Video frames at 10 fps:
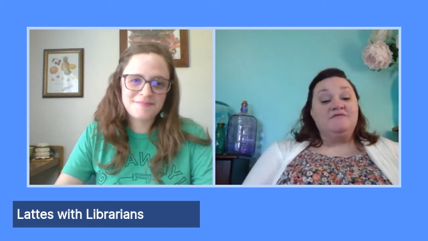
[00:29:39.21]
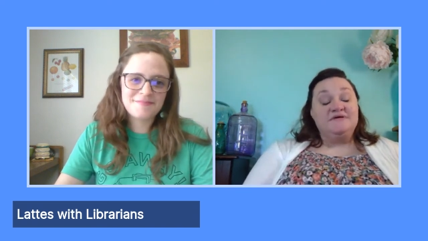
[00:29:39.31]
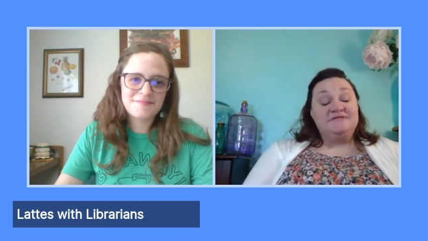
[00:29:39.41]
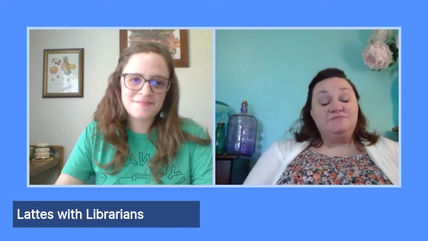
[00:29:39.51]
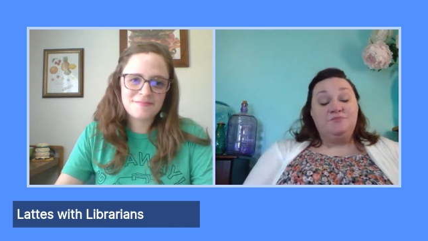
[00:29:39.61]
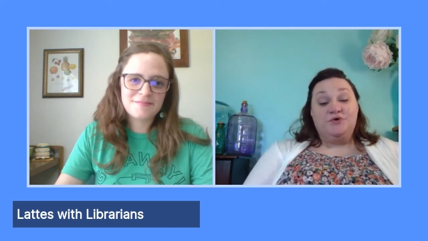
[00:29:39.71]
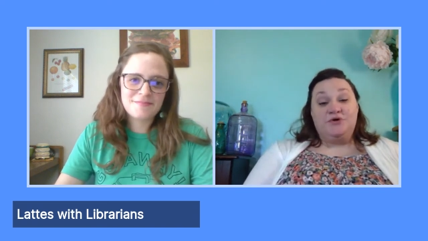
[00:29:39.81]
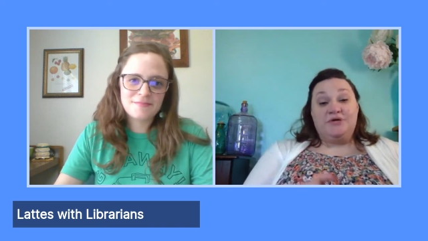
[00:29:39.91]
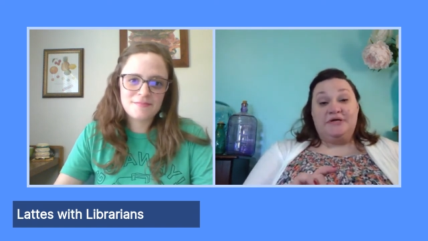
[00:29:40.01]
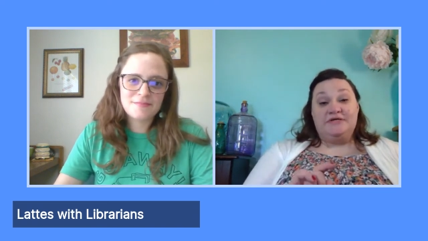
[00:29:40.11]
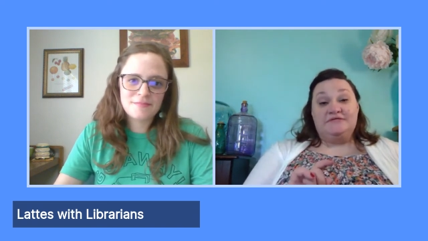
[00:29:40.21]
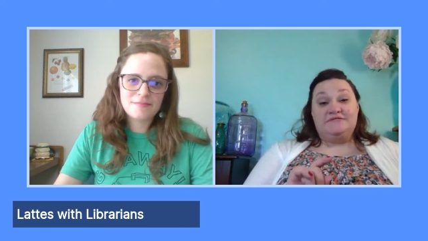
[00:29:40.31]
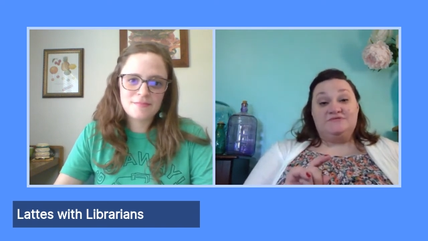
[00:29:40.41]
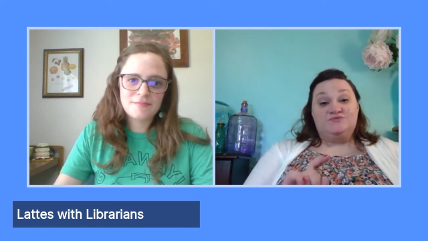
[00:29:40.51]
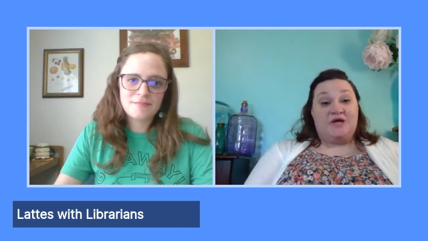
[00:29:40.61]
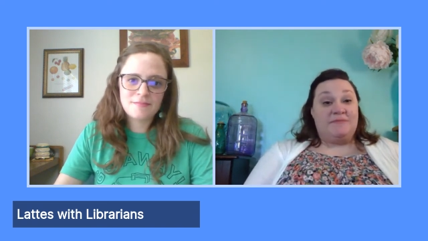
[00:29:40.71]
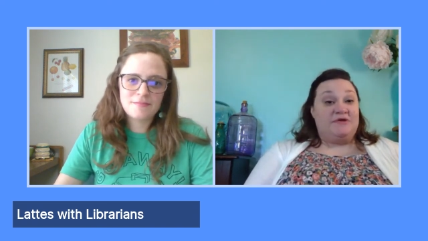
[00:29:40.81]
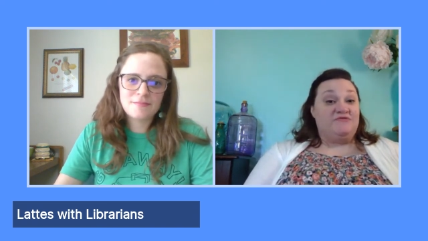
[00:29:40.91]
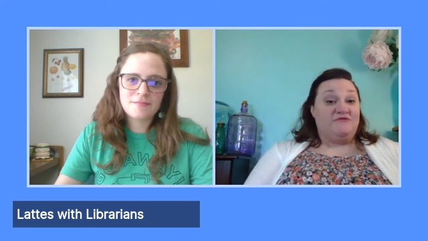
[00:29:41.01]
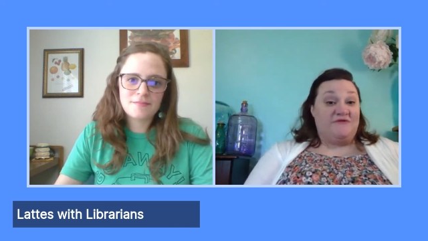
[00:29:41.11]
Speaker 1: This book is
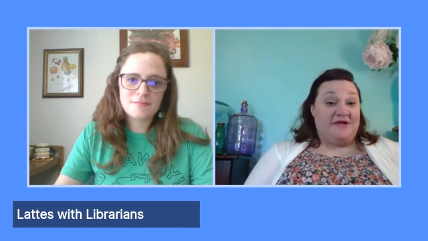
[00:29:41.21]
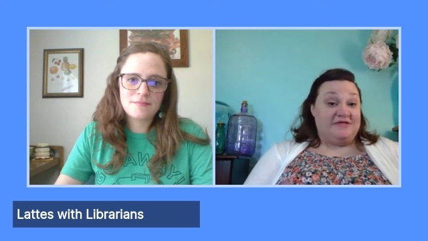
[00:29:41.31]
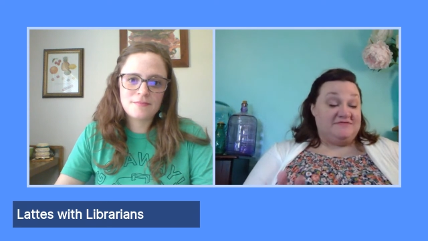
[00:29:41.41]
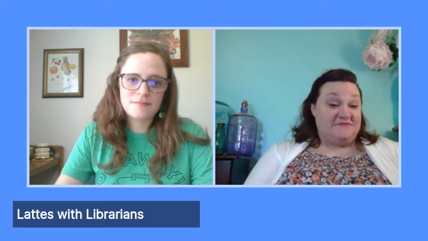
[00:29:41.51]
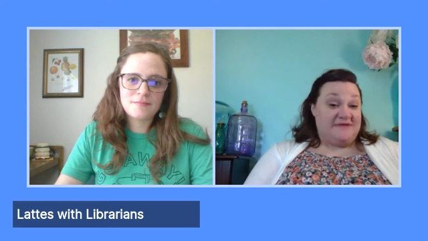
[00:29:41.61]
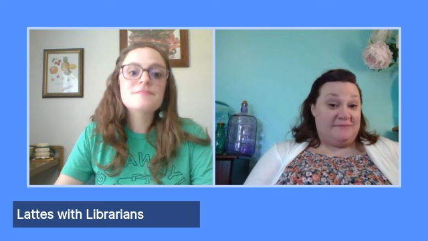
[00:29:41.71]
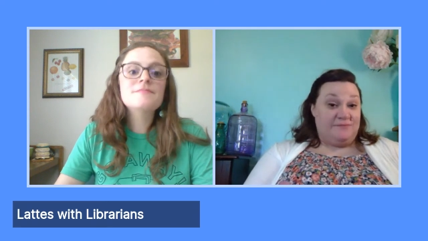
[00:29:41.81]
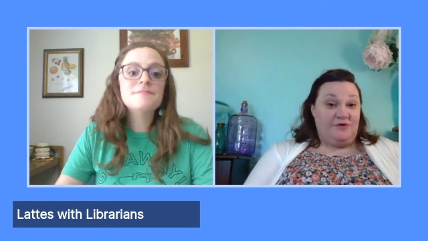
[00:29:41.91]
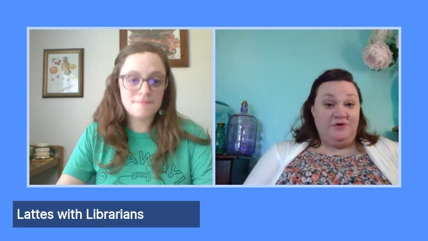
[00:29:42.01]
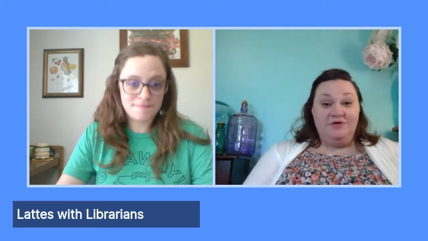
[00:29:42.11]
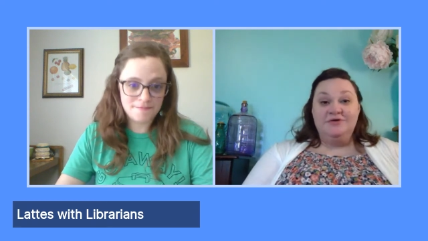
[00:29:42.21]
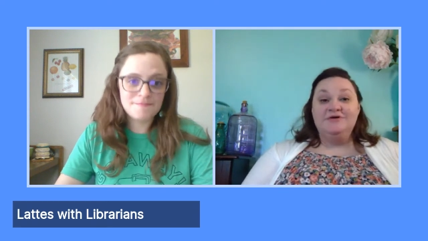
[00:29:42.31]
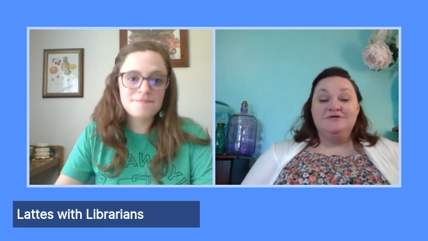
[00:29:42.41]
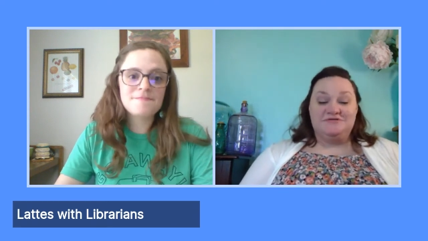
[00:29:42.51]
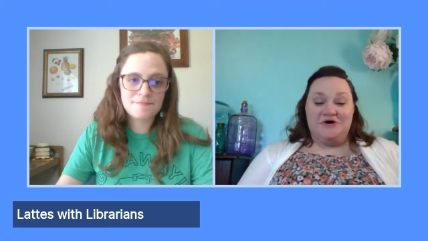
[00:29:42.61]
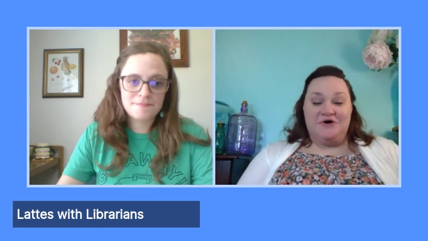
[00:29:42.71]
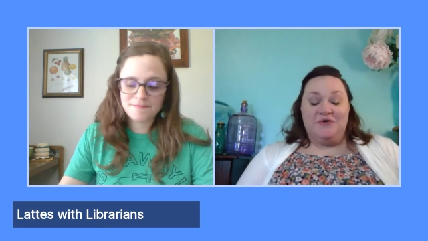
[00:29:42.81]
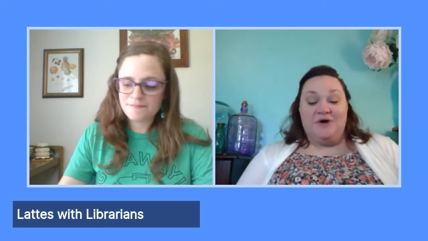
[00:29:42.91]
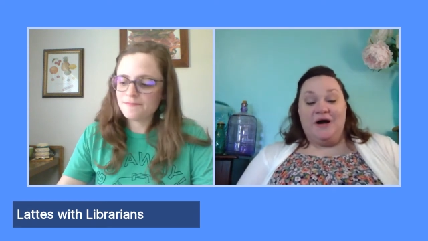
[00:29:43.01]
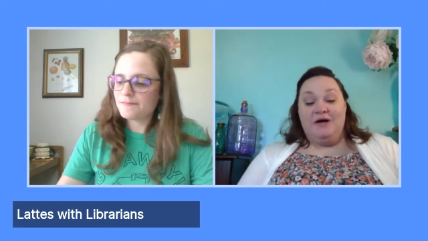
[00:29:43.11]
recommended for fans of that book. Mm -hmm.
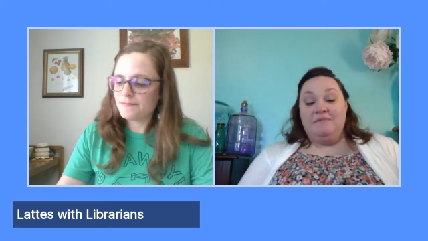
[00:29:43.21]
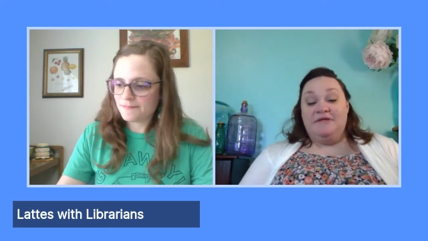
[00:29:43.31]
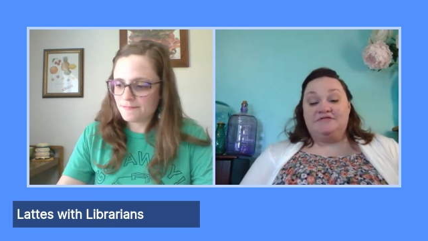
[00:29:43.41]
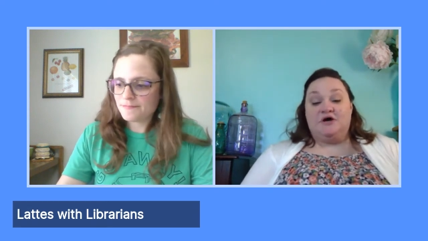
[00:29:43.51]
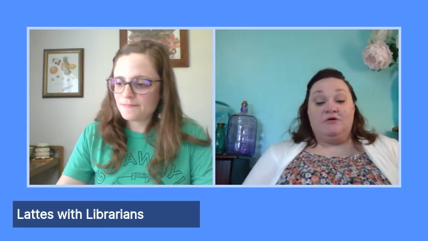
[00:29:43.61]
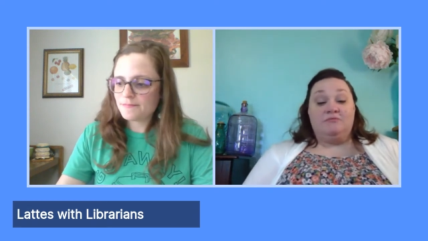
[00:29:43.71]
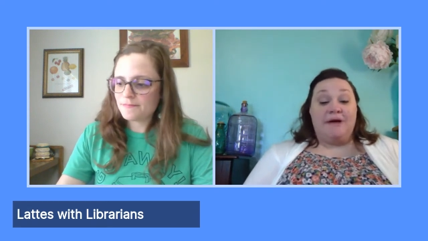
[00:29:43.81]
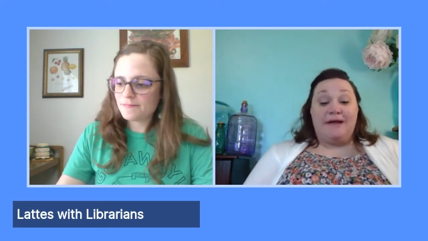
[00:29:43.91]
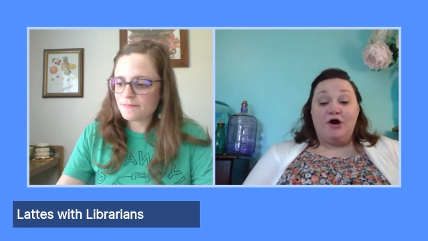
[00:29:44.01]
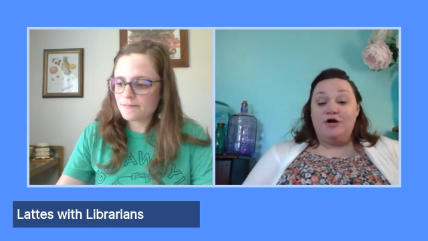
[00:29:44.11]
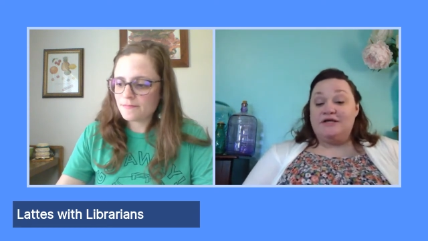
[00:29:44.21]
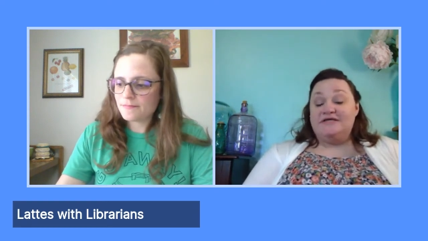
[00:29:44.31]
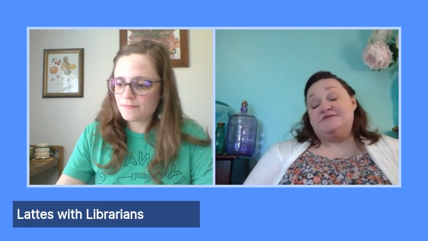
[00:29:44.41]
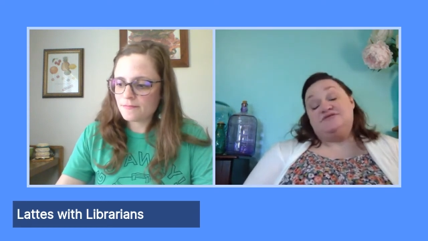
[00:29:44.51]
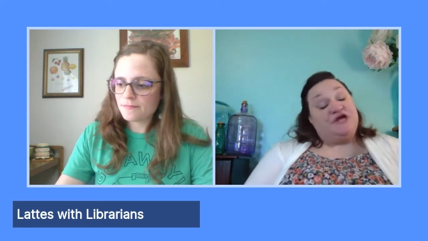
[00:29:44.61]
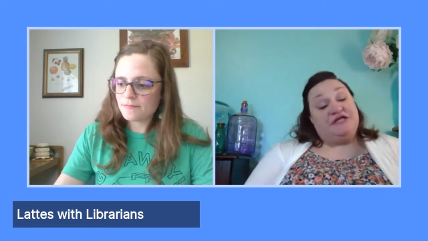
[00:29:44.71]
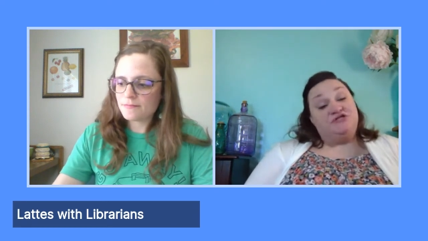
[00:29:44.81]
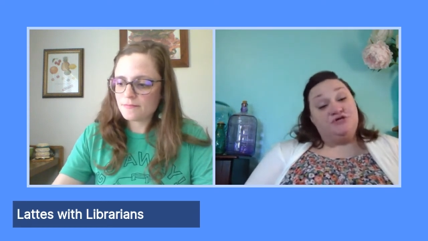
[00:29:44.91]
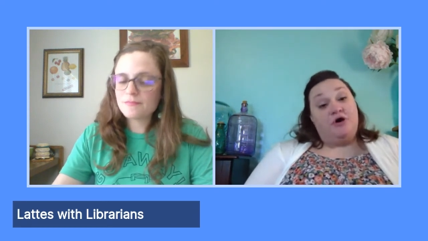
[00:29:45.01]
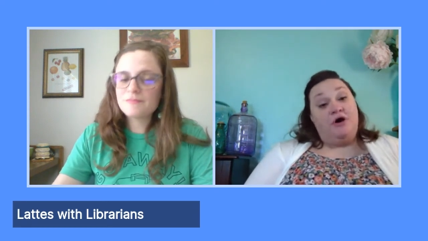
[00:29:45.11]
So um, it's called My Heart is a
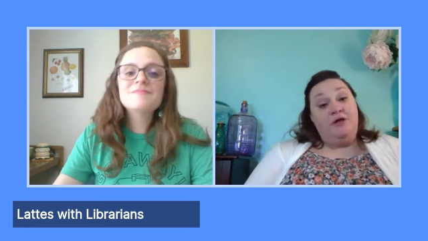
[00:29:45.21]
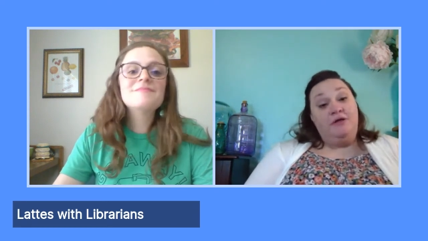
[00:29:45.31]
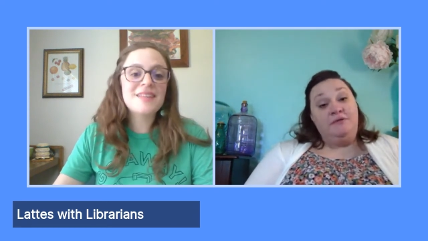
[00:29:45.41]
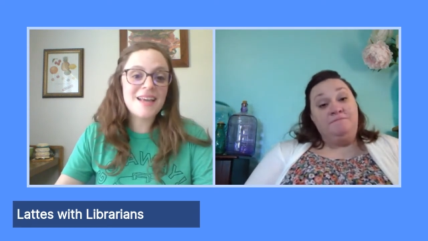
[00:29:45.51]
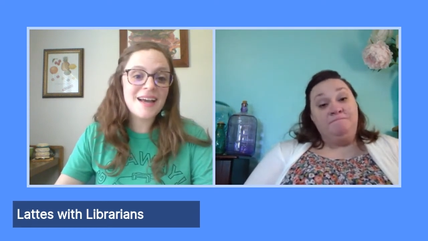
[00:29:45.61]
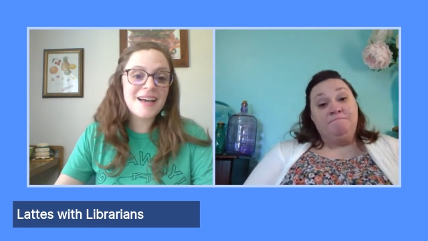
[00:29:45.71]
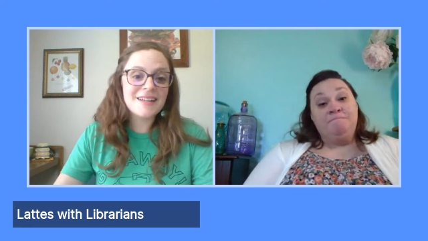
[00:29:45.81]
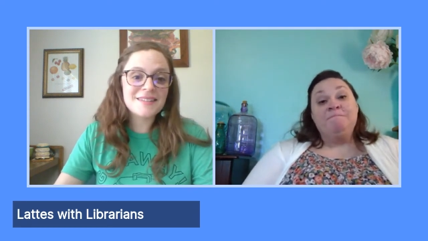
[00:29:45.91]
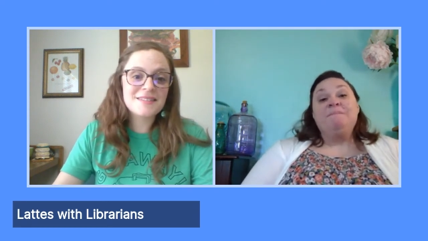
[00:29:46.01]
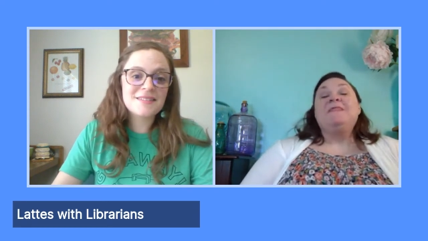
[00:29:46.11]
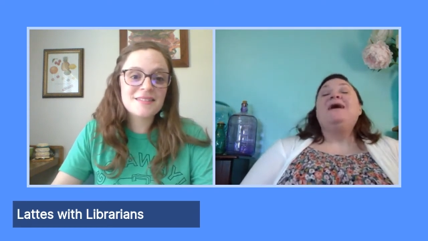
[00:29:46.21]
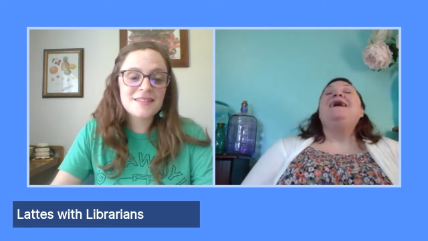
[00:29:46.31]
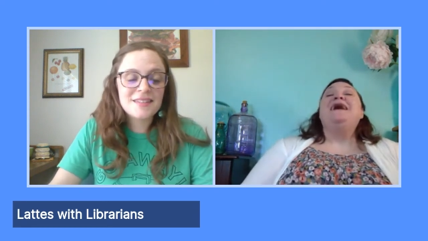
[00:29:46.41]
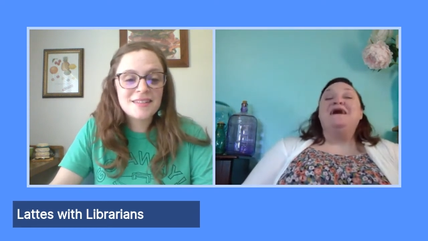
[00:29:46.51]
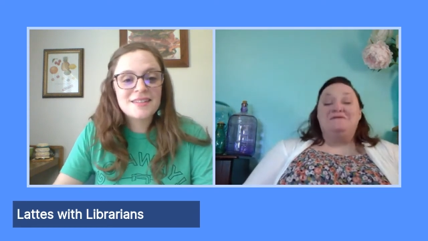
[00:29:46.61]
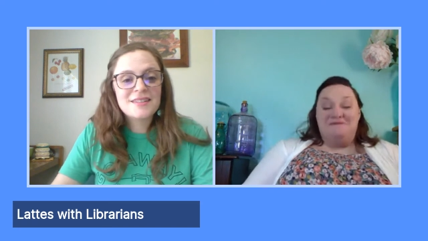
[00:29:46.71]
Chainsaw. Yes. Um,